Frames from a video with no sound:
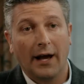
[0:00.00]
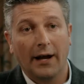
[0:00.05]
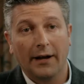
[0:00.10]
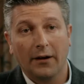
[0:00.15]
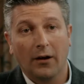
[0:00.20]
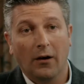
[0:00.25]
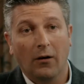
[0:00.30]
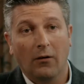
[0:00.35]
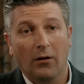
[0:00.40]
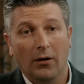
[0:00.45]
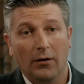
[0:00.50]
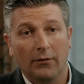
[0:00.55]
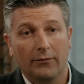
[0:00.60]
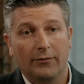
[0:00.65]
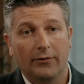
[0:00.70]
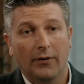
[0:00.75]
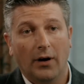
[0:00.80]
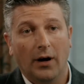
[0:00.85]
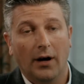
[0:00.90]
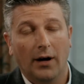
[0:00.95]
I know
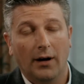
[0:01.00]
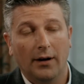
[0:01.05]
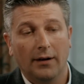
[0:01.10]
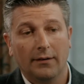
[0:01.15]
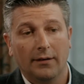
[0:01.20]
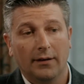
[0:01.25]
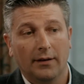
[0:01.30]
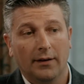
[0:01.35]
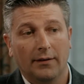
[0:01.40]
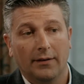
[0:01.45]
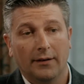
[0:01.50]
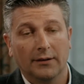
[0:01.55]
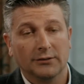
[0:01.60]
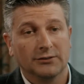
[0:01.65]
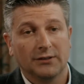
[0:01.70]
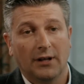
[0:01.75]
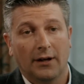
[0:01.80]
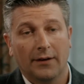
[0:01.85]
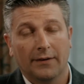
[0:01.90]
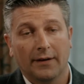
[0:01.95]
of. Uh,
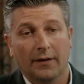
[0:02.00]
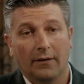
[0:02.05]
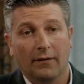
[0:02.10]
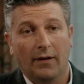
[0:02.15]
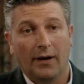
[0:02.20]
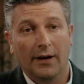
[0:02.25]
there's nothing